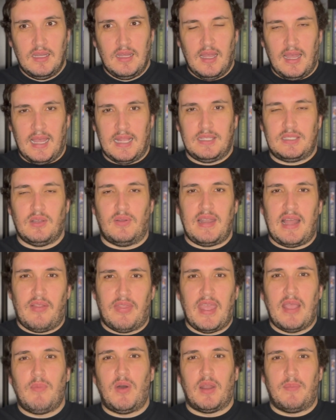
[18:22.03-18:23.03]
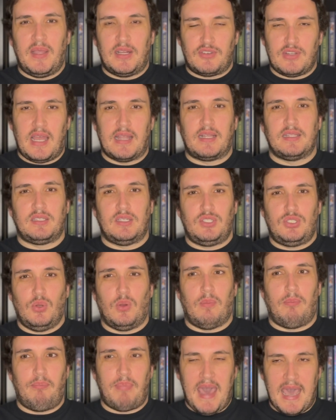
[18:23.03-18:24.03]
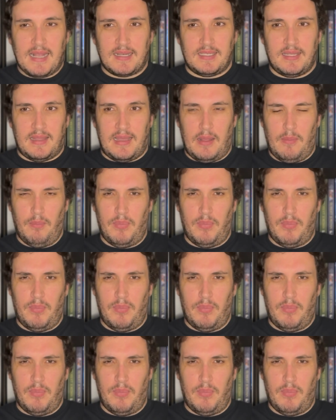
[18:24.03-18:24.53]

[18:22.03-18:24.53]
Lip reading: and so now they want to make dragons and do it back to them.